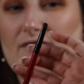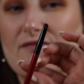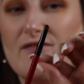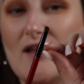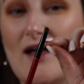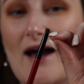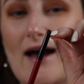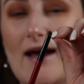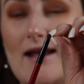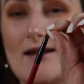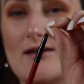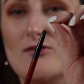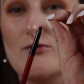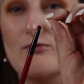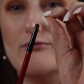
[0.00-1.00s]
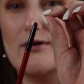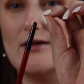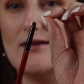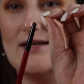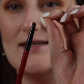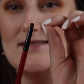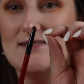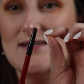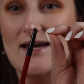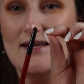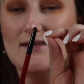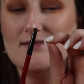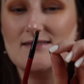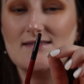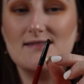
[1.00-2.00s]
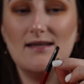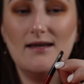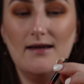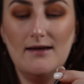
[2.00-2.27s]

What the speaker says: flat, and it's really dense.